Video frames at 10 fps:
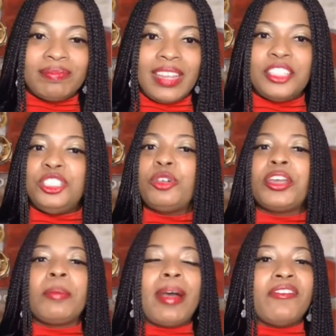
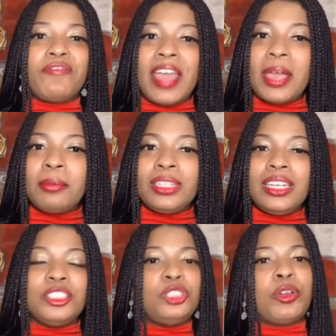enjoying my family,
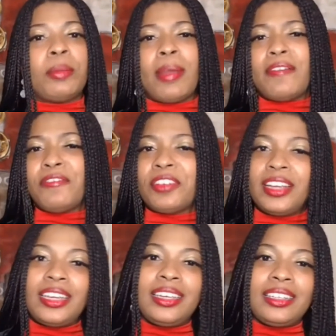enjoying my
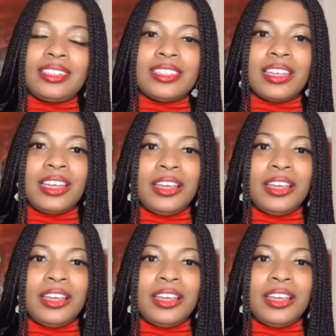friends,